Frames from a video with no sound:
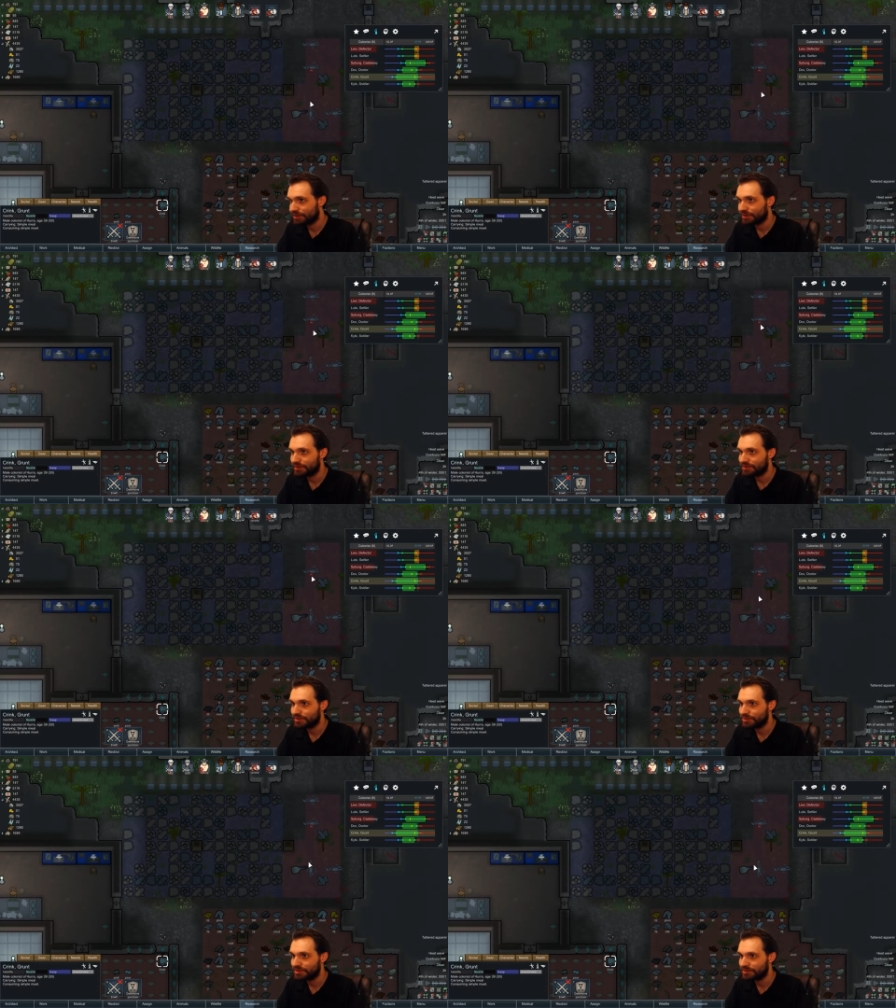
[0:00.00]

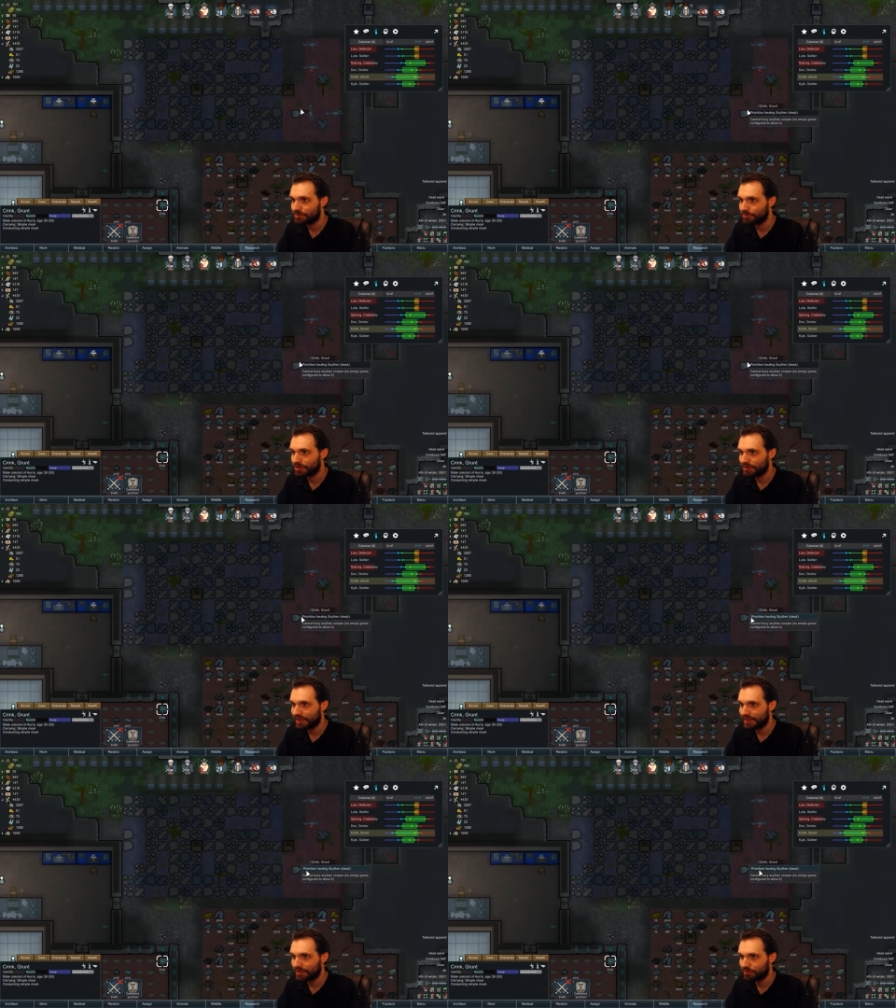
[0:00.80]
consuming simple meal,
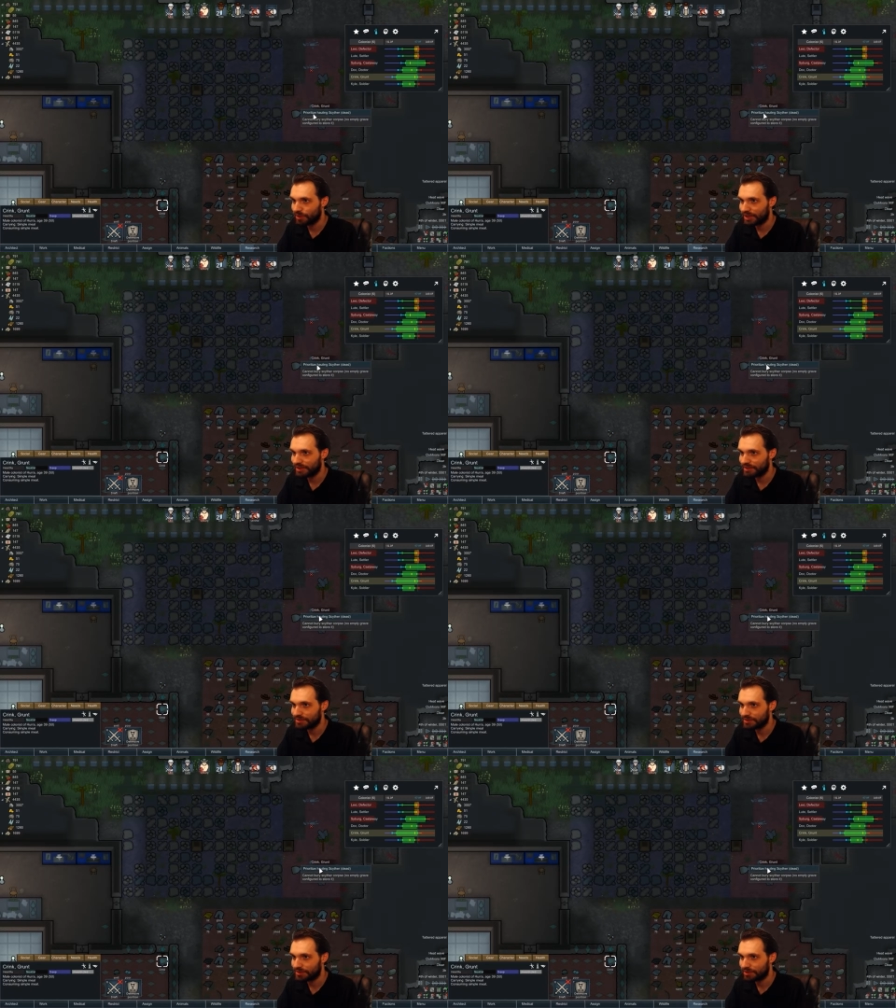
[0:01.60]
that can wait.
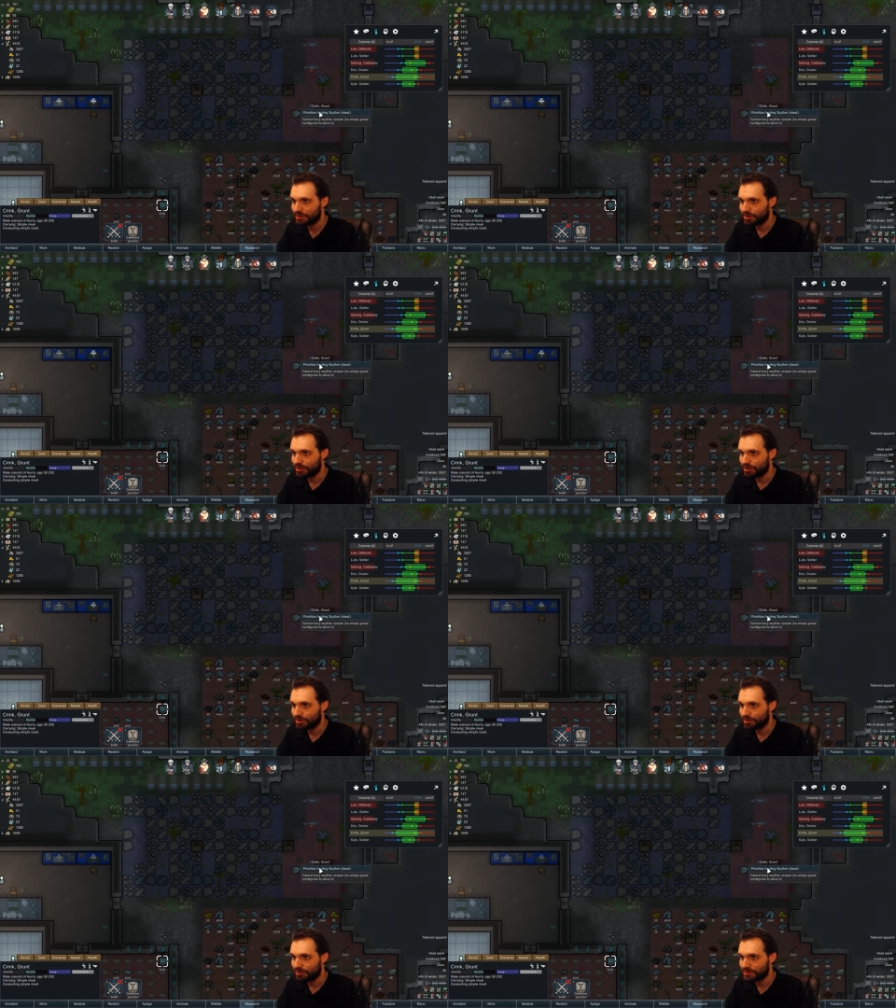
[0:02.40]

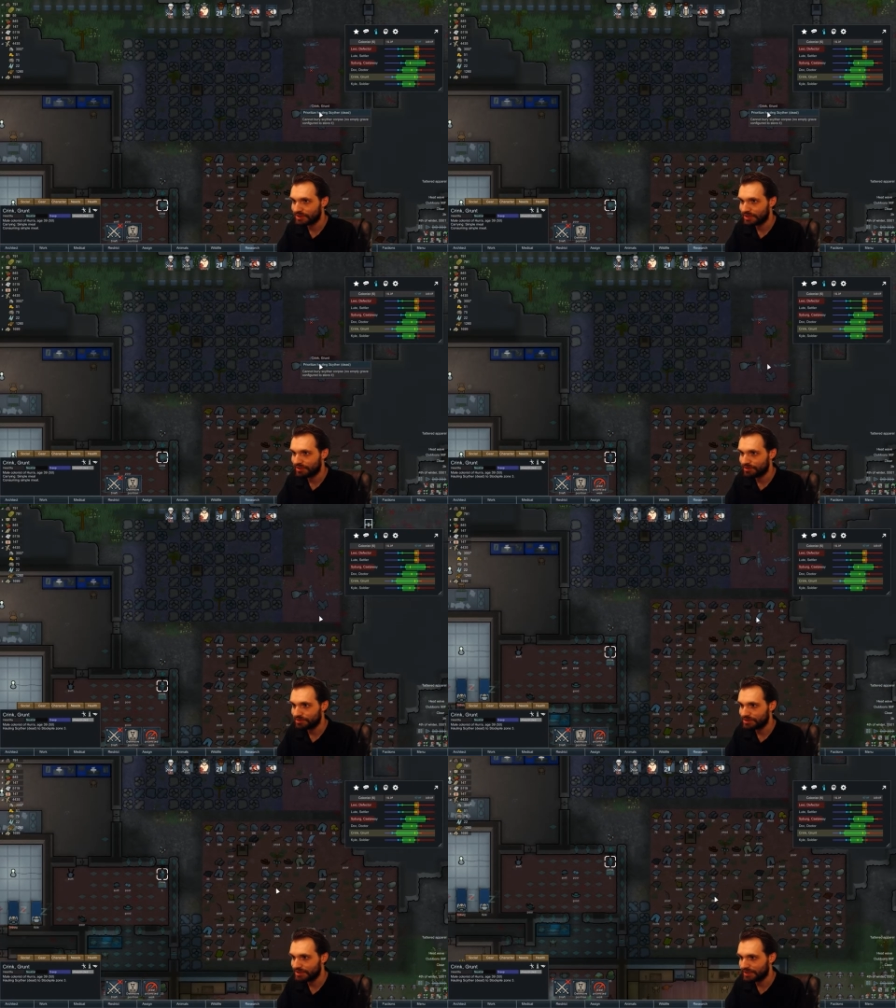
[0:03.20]
Haul Scyther.
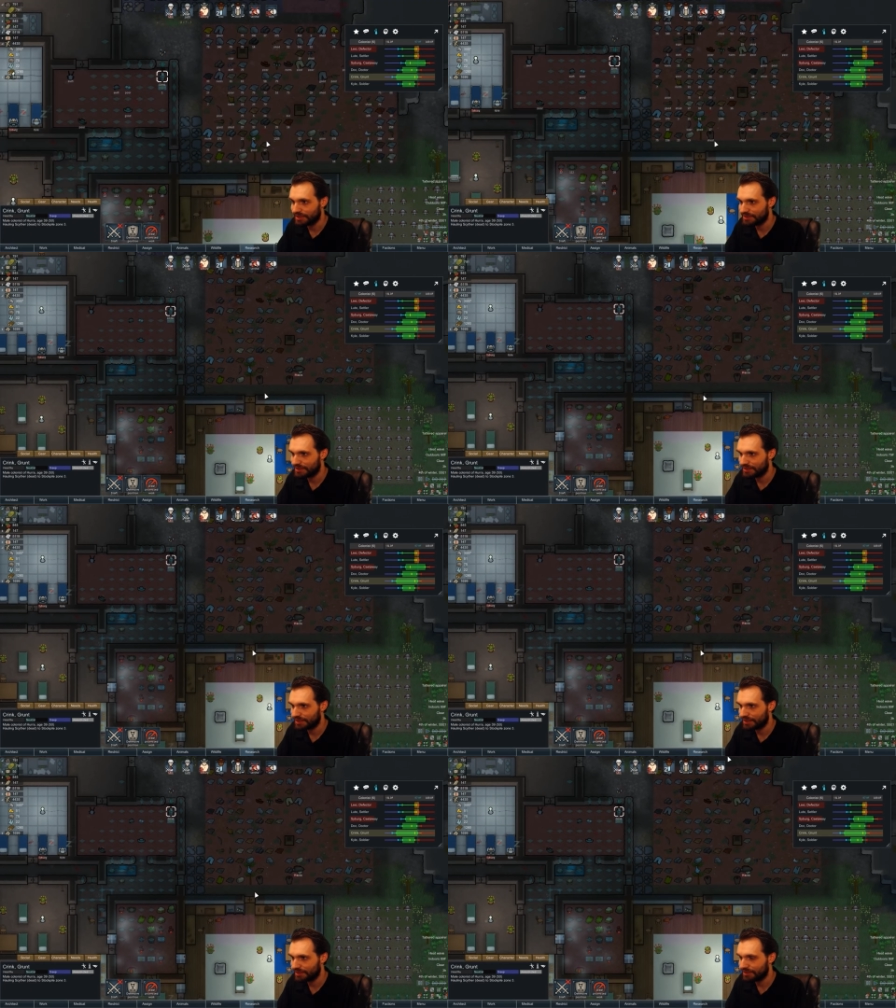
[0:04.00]
Shit, he's gonna take a